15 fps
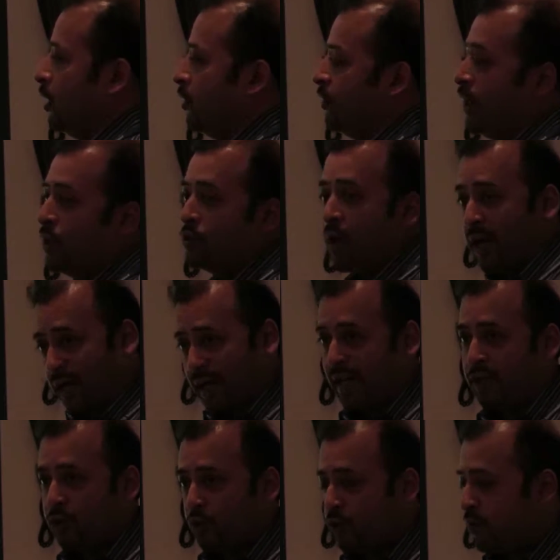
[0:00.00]
We need to
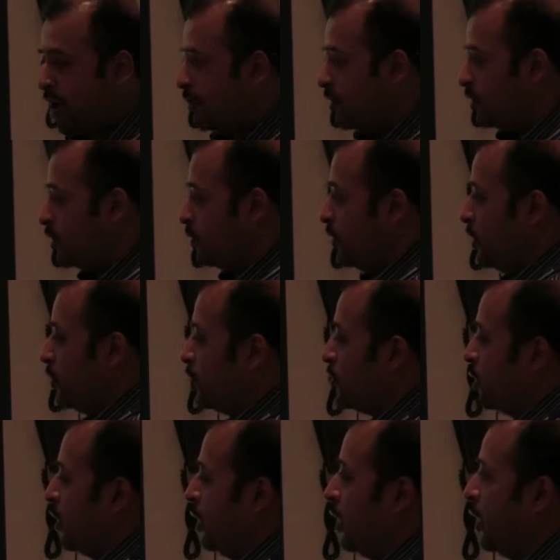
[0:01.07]
analyze those fibers. So we
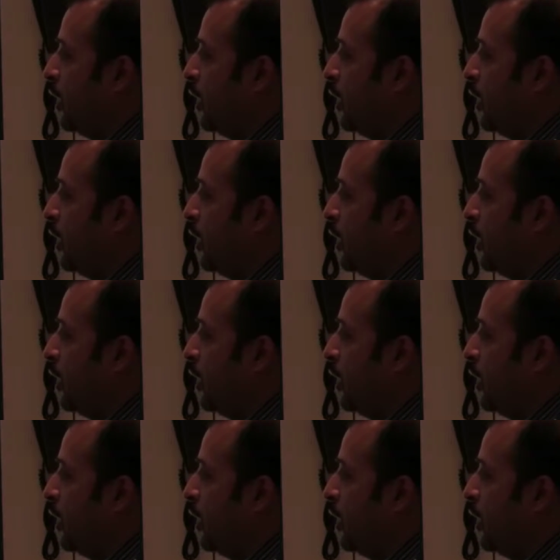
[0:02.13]
use